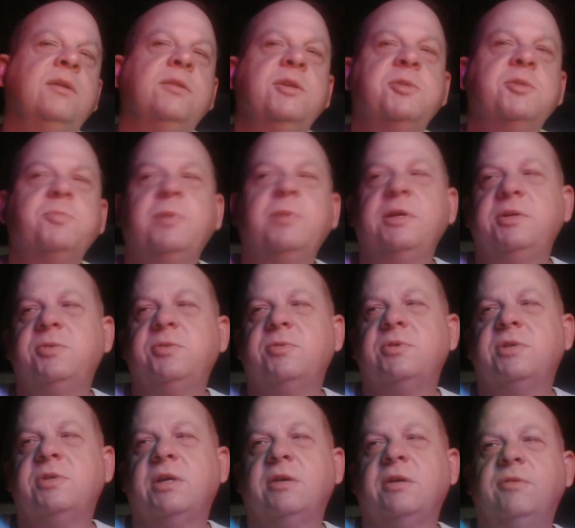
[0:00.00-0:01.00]
this place
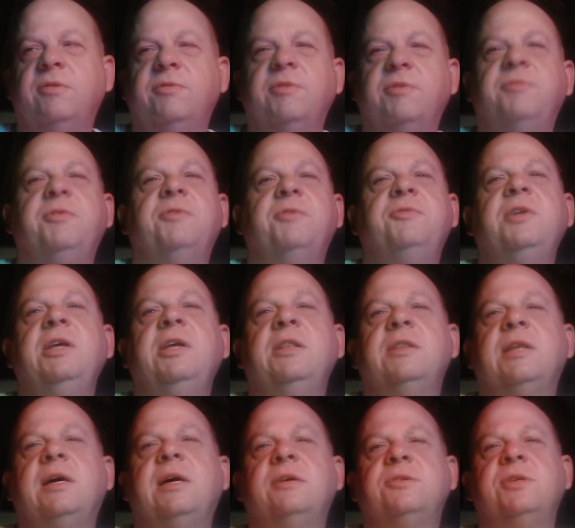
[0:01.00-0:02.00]
was like over
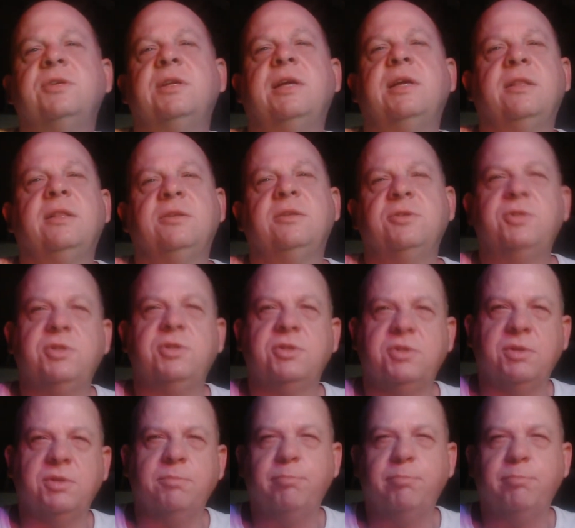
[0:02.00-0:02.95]
$15,000 just in